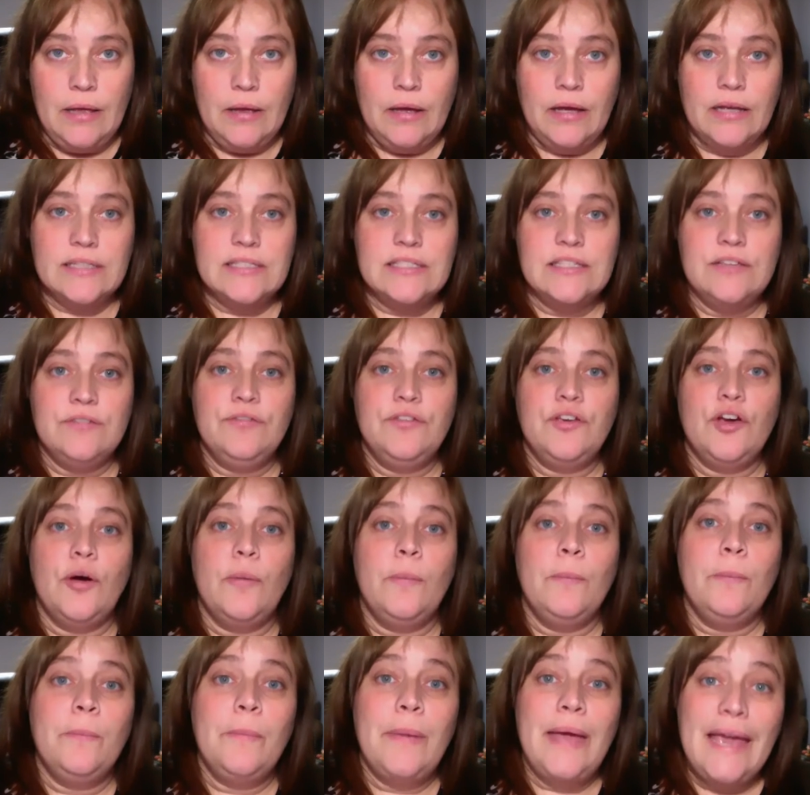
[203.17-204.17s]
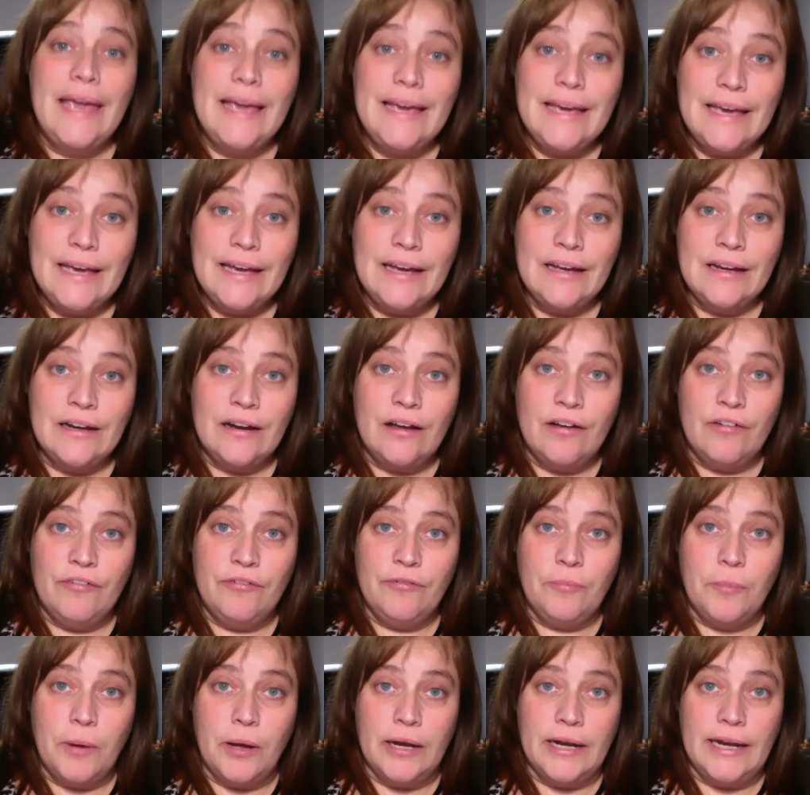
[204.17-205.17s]
Because if you're making enough
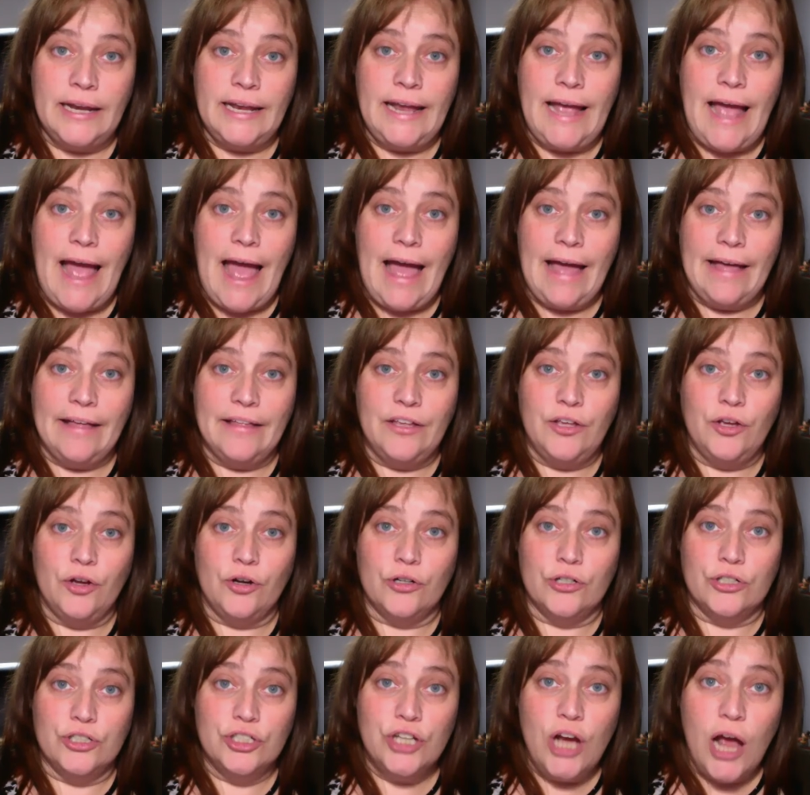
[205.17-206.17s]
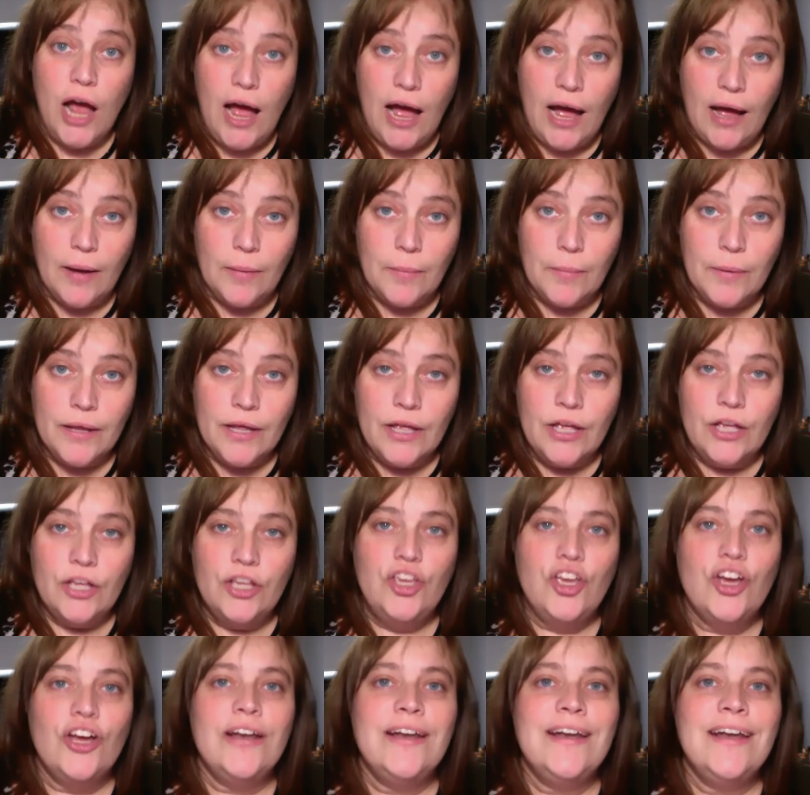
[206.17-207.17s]
money at your job,
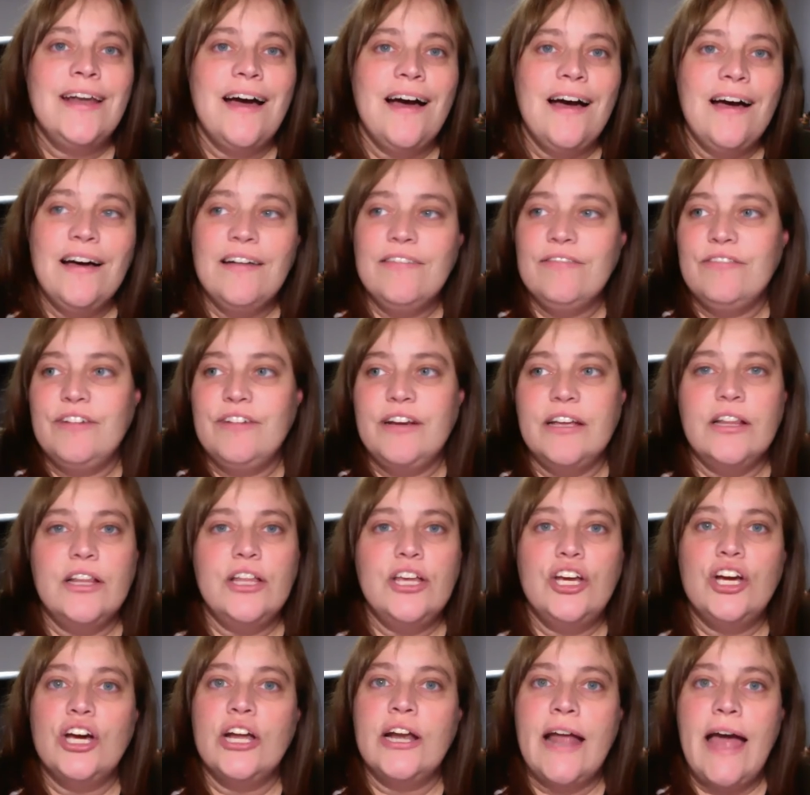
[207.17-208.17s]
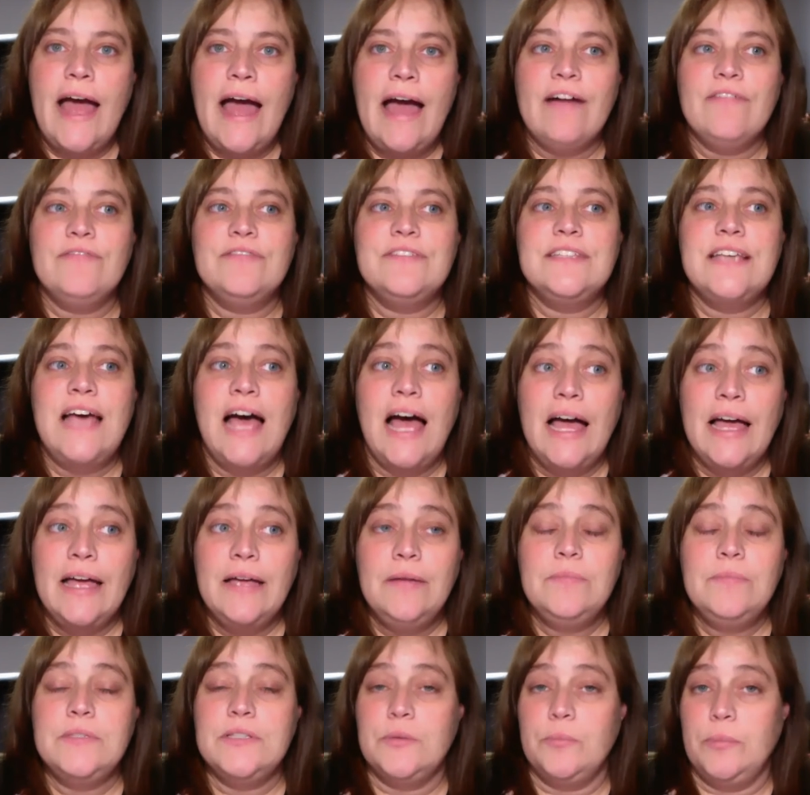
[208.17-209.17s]
you're not really going to have
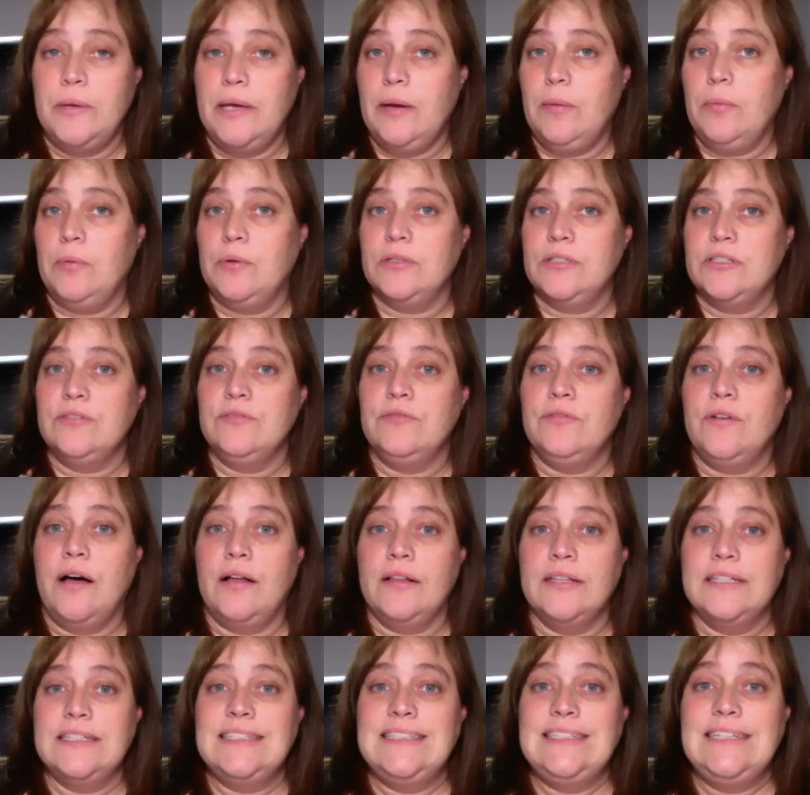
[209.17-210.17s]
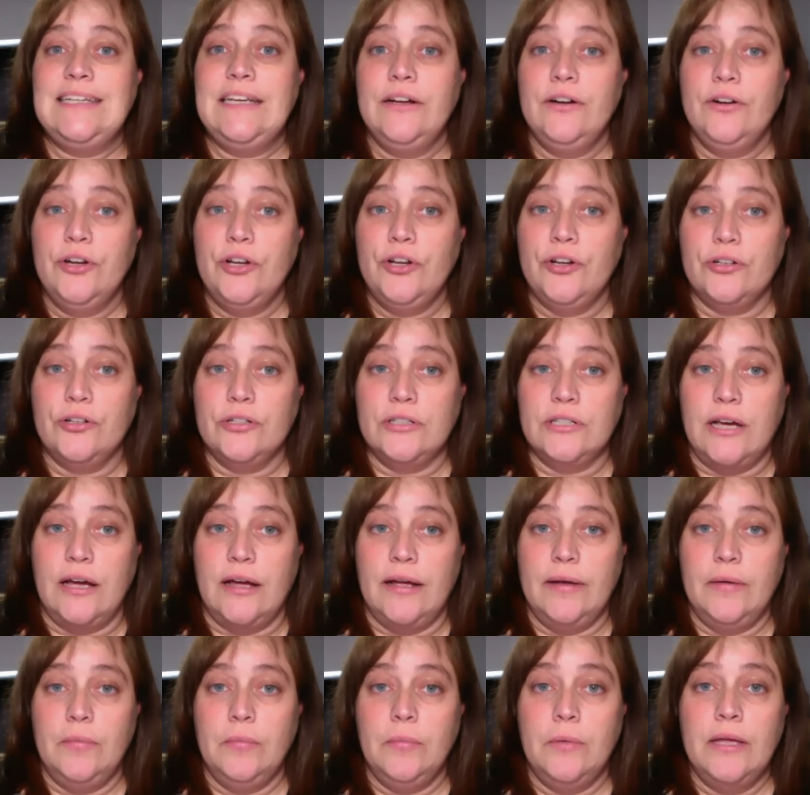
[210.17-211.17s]
time to be able to volunteer your
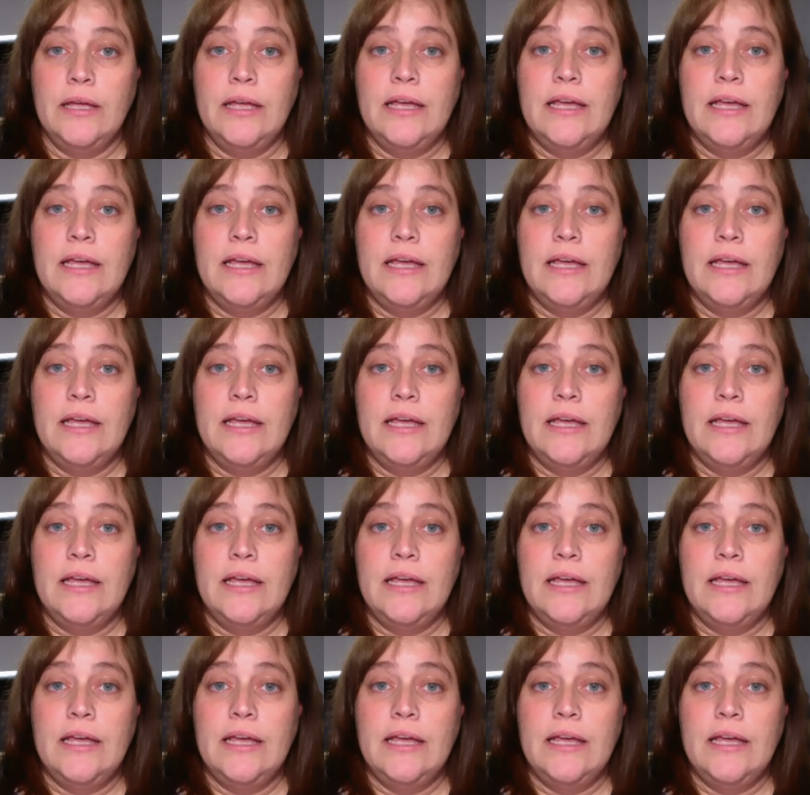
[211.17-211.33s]
time.